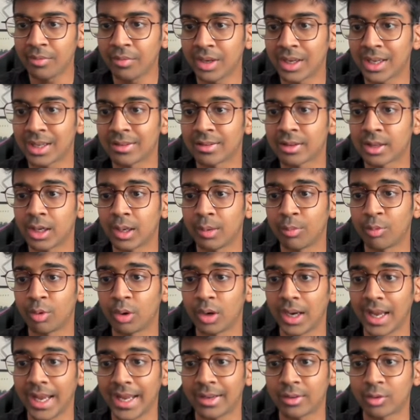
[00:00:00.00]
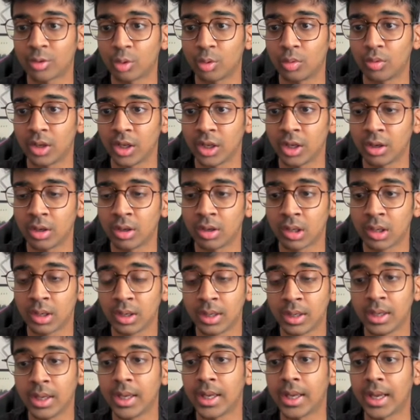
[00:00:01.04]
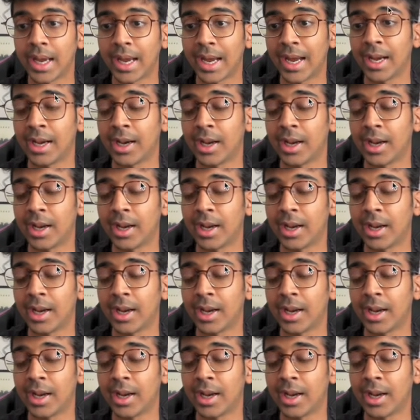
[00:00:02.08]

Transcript: we can scrape for likes over here. And